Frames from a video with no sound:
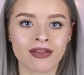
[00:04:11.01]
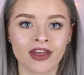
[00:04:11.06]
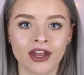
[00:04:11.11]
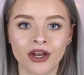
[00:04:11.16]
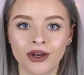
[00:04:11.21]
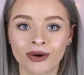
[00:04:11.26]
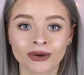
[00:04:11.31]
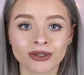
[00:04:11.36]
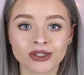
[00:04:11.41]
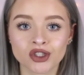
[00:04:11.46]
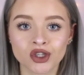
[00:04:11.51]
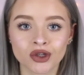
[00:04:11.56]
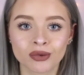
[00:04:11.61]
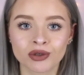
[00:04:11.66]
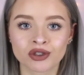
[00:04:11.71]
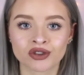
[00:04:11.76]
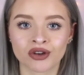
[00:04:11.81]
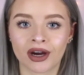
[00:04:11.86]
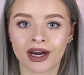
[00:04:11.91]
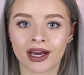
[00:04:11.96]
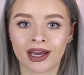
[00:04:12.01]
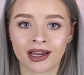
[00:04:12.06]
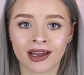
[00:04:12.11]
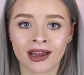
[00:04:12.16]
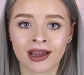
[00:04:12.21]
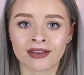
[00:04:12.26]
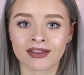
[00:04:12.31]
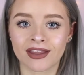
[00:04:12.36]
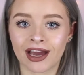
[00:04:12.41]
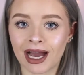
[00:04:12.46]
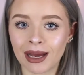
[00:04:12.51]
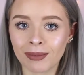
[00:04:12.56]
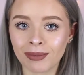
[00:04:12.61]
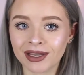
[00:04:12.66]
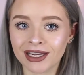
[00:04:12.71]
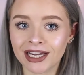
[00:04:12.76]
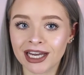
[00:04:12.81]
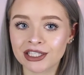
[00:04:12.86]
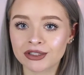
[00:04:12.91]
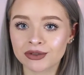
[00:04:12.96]
they're not super drying, the
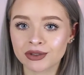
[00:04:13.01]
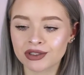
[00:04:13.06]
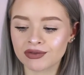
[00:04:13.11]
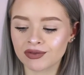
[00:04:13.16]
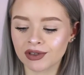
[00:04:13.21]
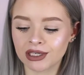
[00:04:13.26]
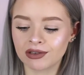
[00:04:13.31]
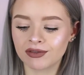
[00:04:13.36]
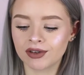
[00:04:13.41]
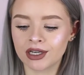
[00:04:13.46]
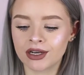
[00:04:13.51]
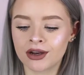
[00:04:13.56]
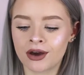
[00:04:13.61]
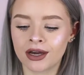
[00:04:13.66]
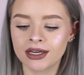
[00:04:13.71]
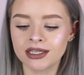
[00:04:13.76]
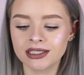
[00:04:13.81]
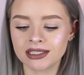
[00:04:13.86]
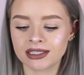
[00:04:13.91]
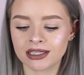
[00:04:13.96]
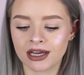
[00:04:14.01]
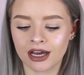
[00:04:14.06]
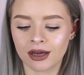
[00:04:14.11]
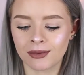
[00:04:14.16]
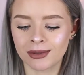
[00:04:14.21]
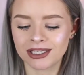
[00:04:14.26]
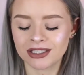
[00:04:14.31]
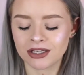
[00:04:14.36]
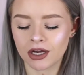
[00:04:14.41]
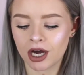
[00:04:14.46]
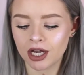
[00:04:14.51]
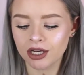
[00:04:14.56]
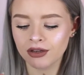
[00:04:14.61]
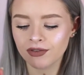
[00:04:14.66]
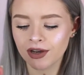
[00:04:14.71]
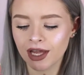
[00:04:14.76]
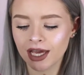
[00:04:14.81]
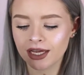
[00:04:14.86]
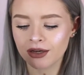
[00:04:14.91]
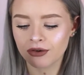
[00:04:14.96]
applicator is really really nice, um, it's kind
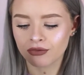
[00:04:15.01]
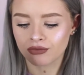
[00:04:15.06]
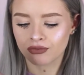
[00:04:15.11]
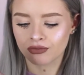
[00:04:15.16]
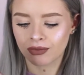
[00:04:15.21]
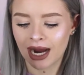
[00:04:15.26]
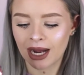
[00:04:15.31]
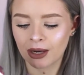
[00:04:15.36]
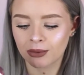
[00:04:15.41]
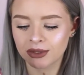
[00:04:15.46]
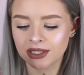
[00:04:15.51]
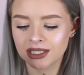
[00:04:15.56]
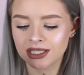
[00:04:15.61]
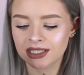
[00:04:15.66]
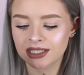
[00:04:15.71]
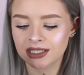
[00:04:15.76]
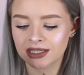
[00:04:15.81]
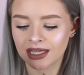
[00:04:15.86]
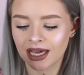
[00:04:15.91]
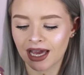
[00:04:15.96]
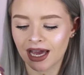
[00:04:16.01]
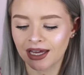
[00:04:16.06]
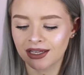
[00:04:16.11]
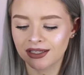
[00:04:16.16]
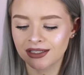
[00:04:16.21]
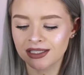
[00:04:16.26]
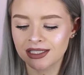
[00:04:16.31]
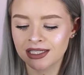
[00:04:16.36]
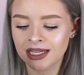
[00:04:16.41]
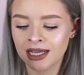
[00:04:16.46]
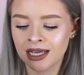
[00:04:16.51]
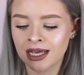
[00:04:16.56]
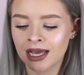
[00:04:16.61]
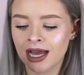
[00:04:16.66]
of like rounded at the end